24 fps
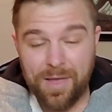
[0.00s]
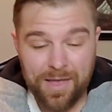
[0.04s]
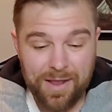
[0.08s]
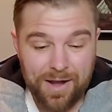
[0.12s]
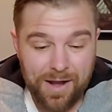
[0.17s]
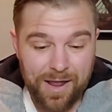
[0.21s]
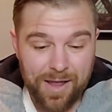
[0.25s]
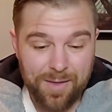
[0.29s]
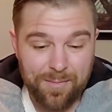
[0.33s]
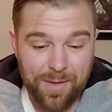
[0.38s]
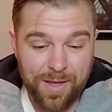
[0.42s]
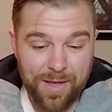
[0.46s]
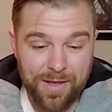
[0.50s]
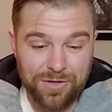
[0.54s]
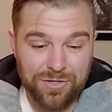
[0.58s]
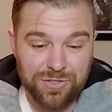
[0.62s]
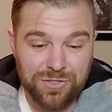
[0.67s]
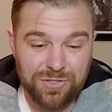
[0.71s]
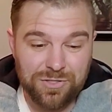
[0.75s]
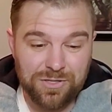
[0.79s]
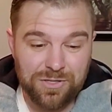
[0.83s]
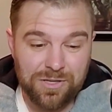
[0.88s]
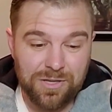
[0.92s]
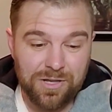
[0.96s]
and I'm
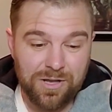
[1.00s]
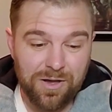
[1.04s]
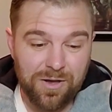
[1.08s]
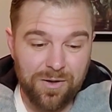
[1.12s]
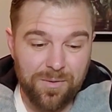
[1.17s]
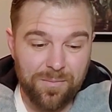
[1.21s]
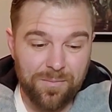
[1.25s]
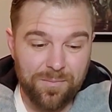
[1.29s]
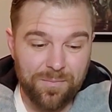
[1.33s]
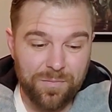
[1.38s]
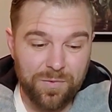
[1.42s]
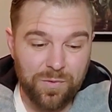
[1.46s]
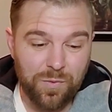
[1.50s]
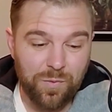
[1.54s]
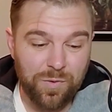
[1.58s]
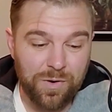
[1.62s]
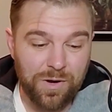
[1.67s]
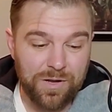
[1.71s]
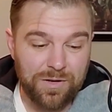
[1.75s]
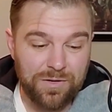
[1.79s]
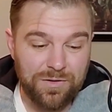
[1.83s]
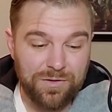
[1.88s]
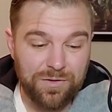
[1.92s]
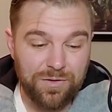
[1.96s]
actually, when
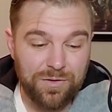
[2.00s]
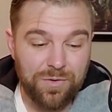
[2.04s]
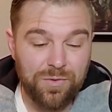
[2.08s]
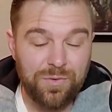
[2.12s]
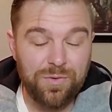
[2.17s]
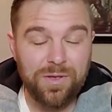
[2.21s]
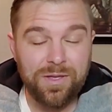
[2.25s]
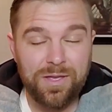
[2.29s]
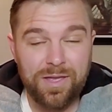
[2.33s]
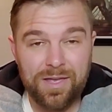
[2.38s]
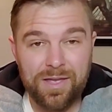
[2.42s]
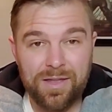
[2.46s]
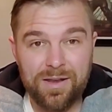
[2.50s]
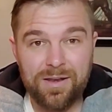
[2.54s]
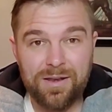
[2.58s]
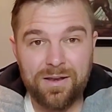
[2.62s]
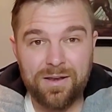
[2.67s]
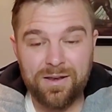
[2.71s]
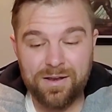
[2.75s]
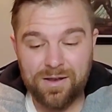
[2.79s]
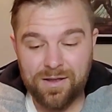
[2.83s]
I do get